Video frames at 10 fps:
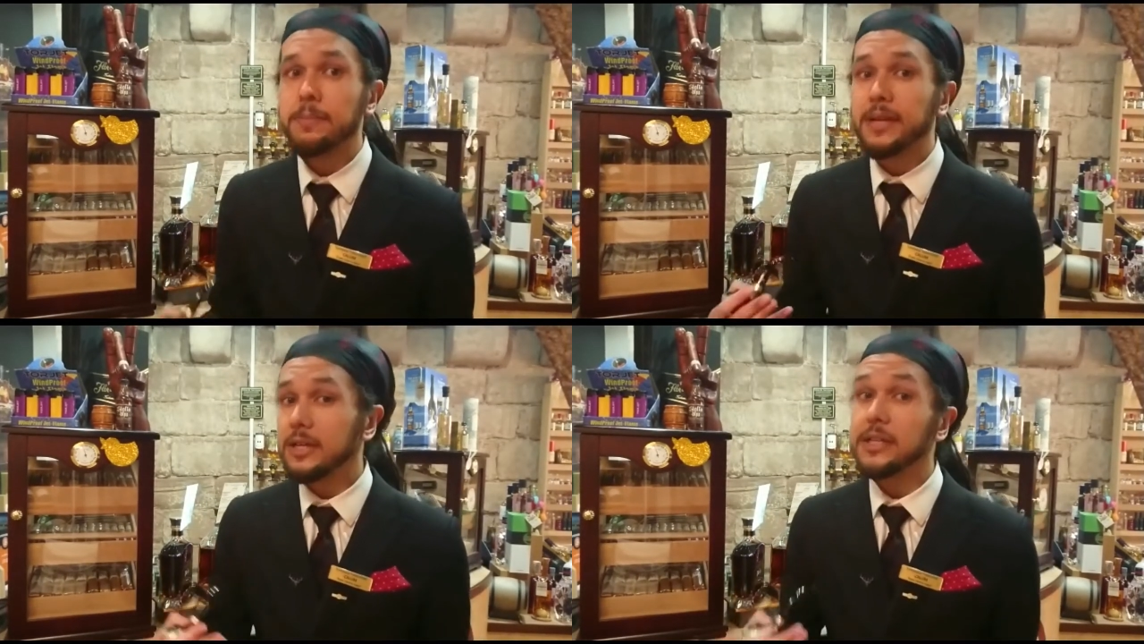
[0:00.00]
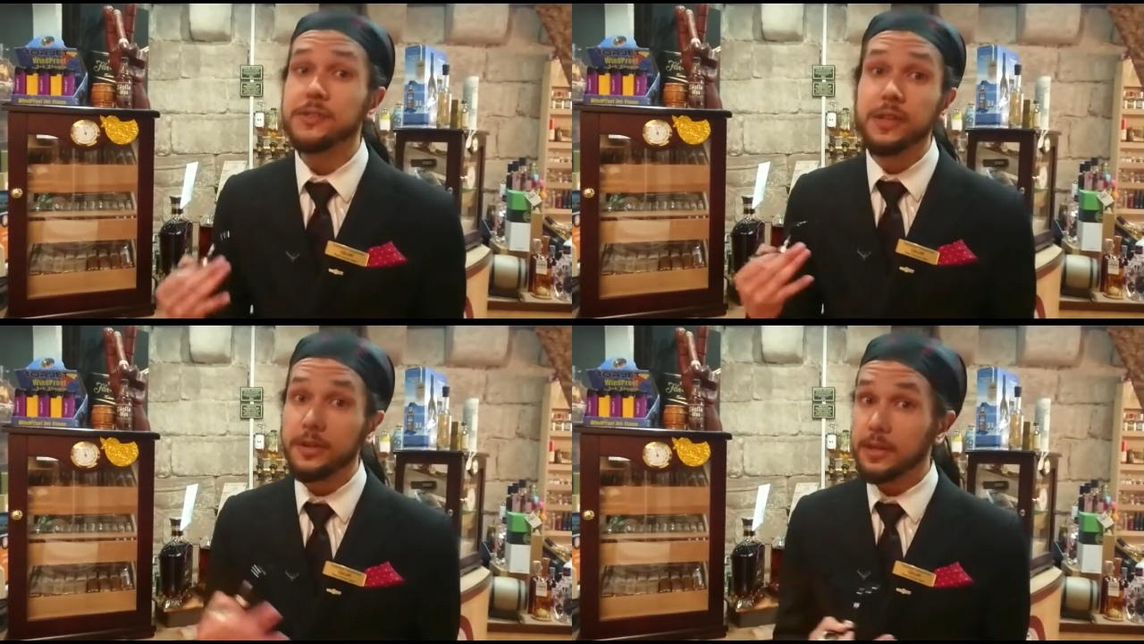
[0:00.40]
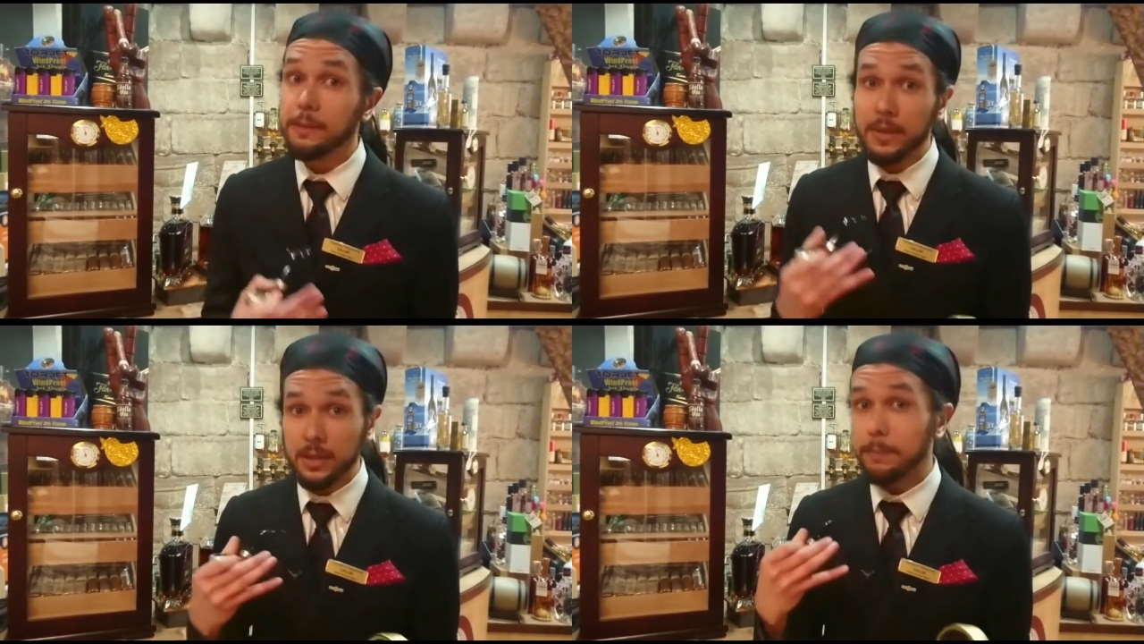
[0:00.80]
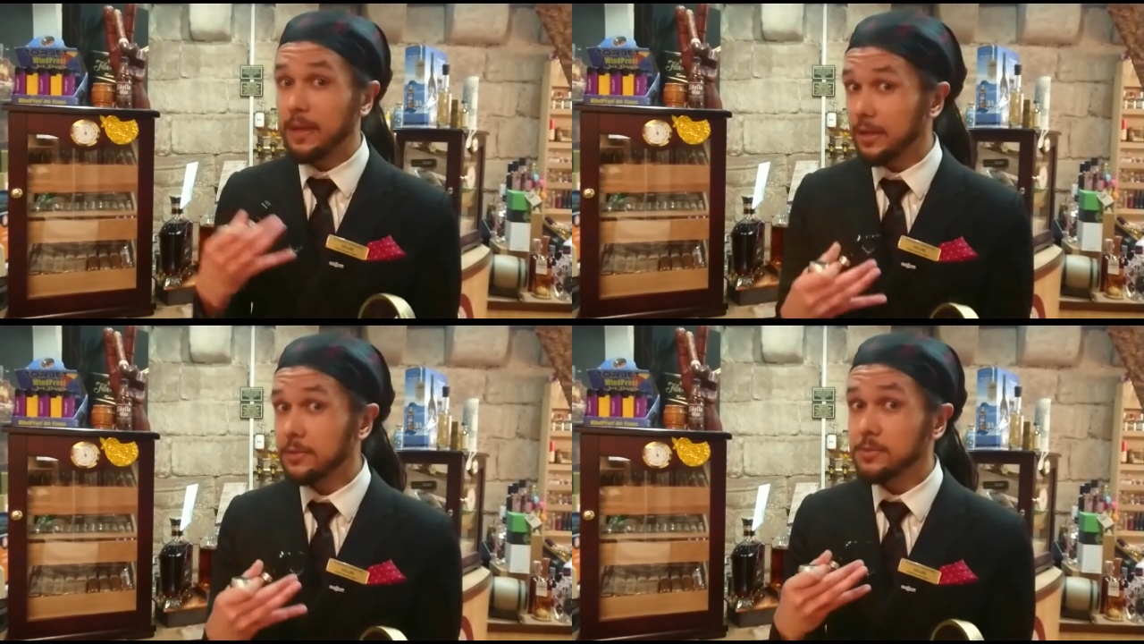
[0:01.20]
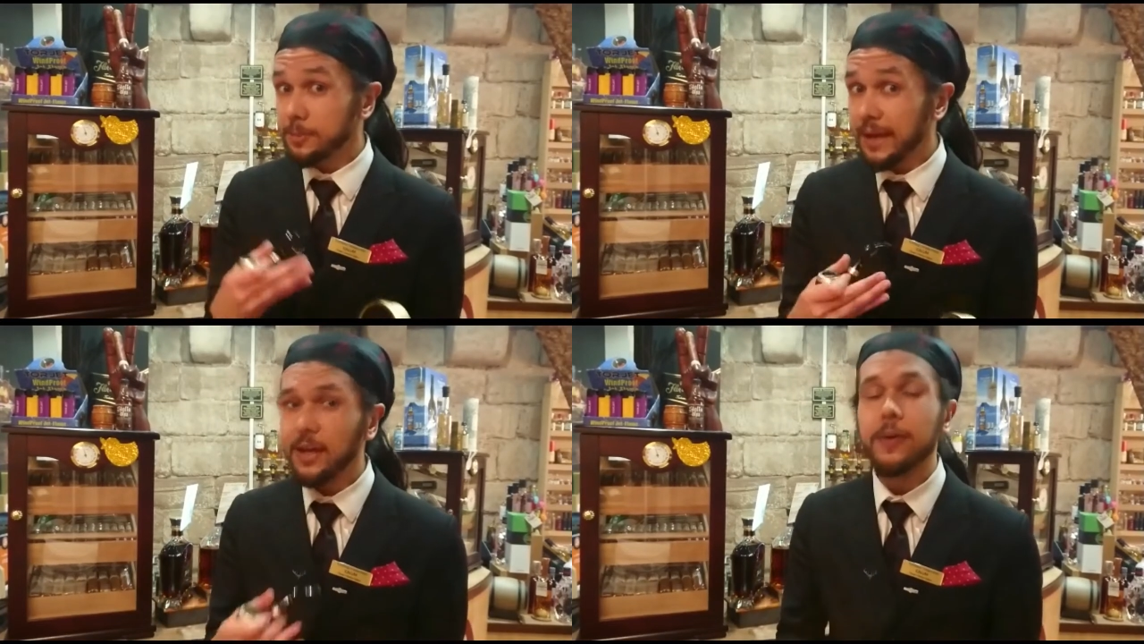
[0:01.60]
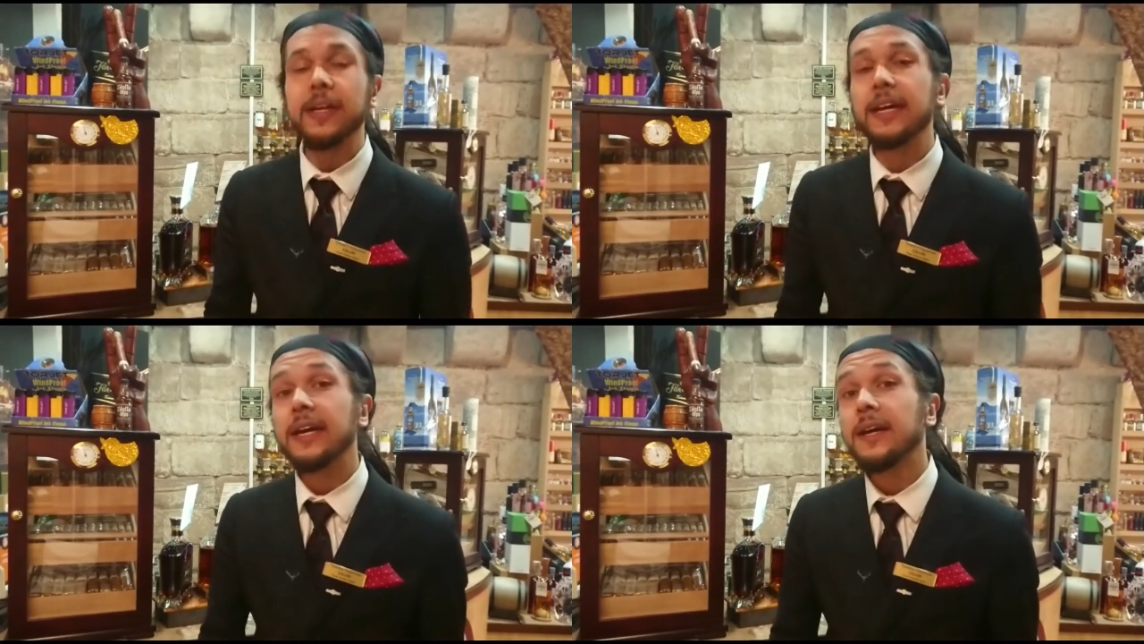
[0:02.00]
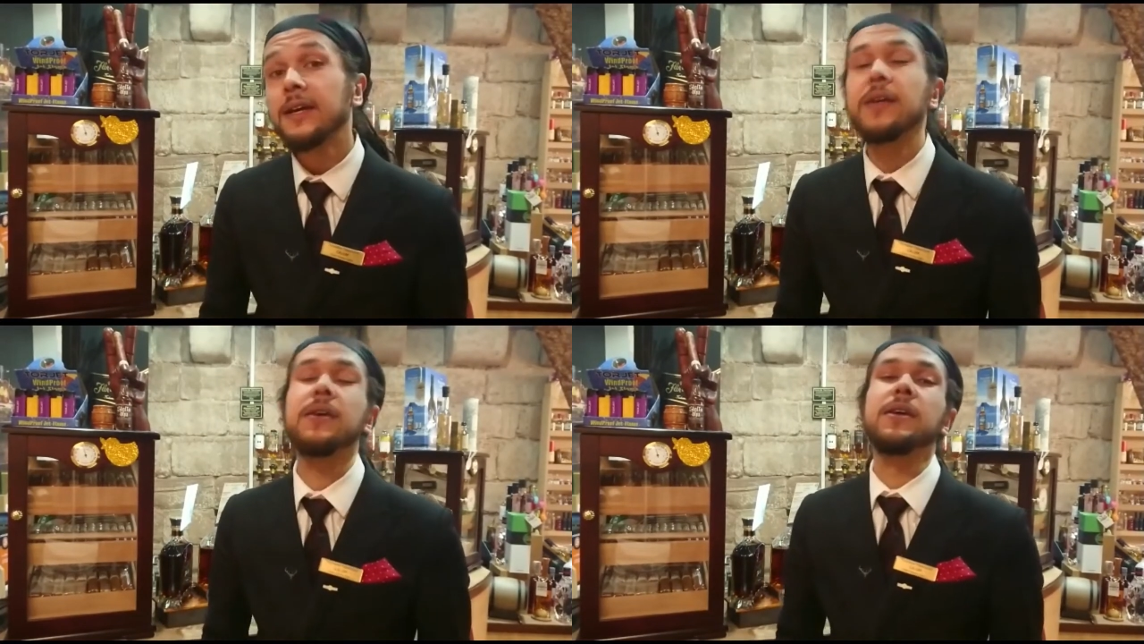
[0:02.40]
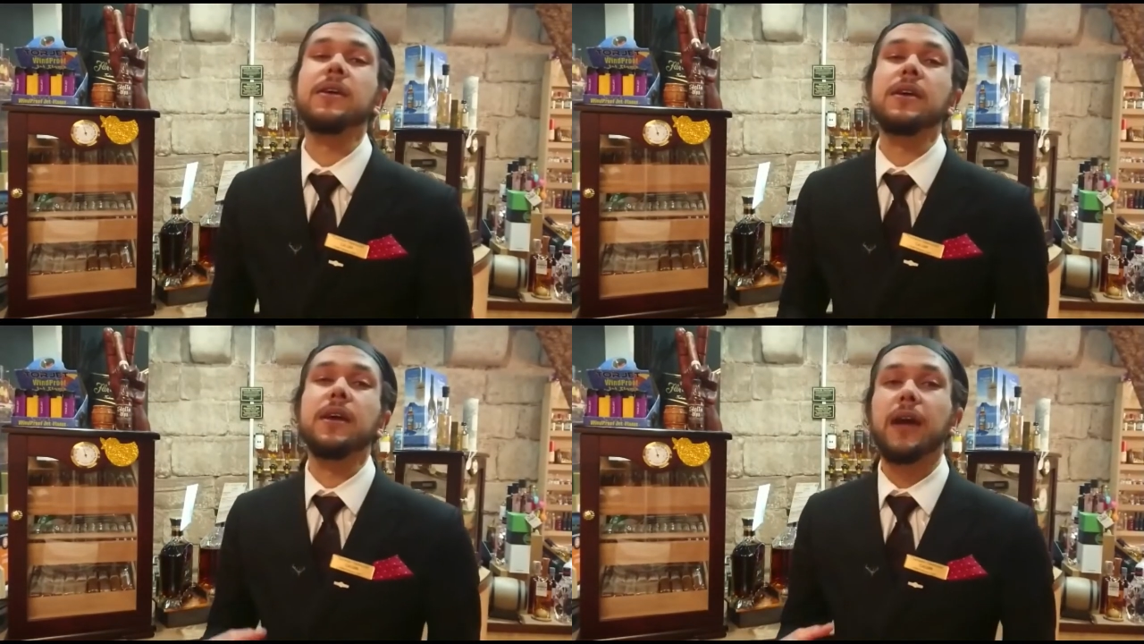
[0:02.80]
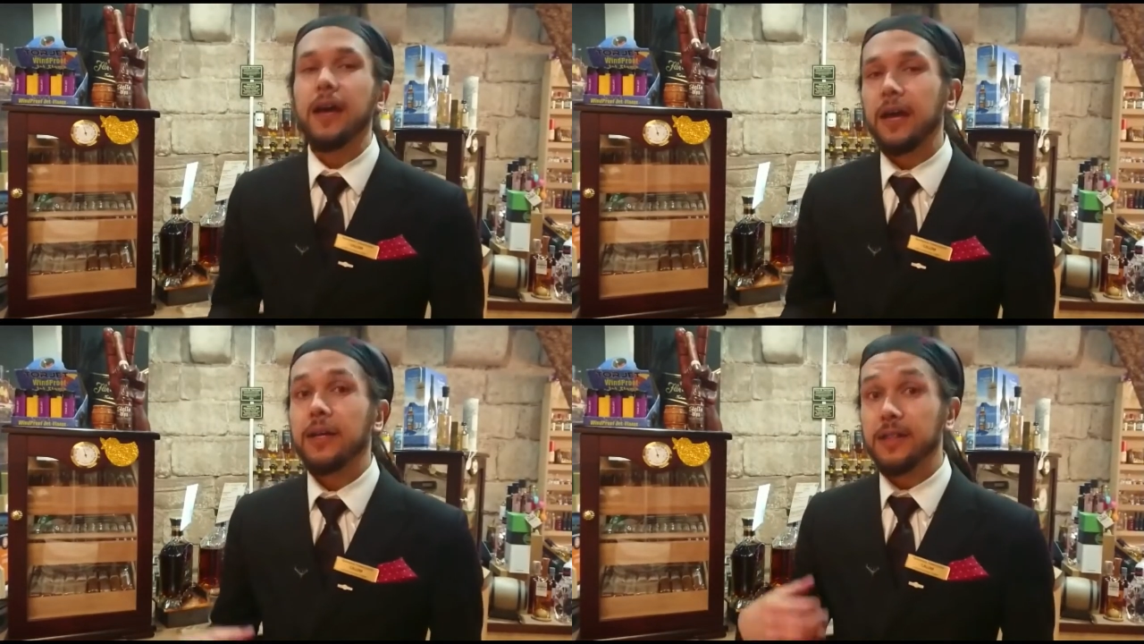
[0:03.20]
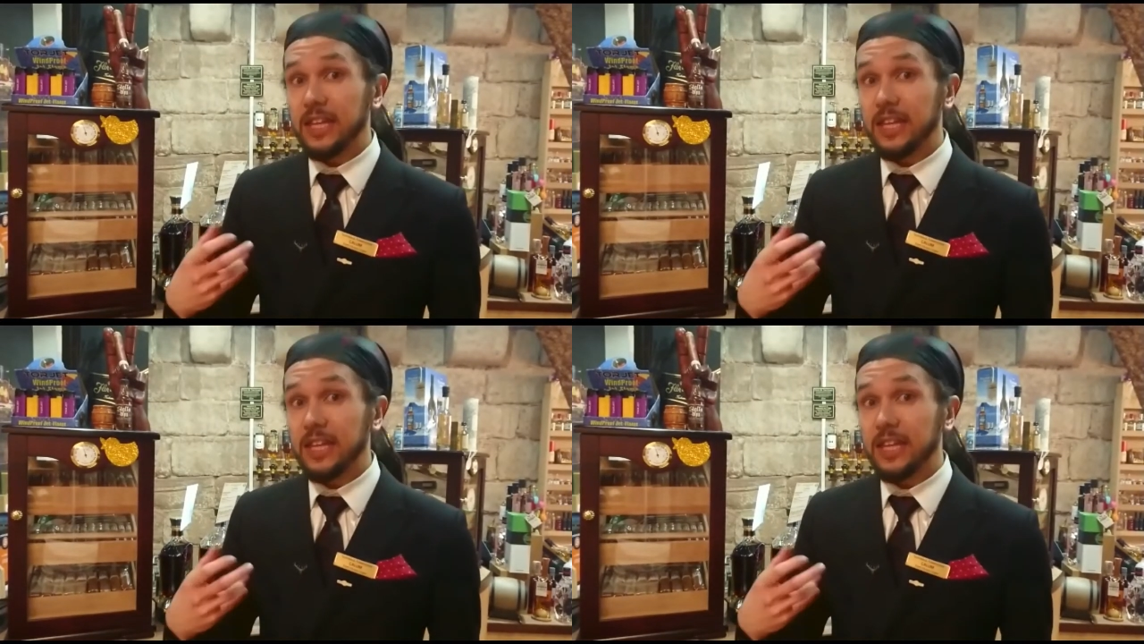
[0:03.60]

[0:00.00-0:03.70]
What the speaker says: but it is nothing but the pure tobacco in here.